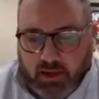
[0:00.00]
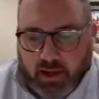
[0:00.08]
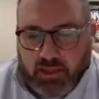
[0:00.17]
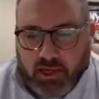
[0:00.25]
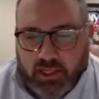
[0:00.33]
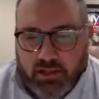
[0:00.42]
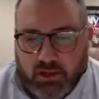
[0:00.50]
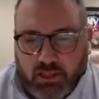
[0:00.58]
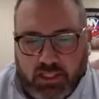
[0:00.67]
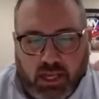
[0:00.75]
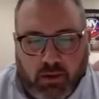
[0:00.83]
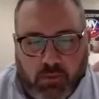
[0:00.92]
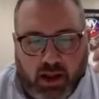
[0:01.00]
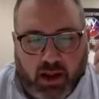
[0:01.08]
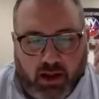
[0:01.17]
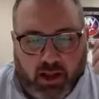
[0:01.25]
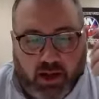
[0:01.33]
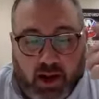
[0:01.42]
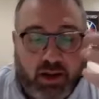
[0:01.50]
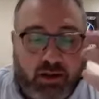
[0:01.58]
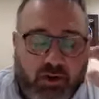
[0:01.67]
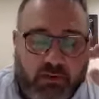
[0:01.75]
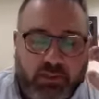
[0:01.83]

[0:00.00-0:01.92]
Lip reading: I think I saw it the same way, and I agree.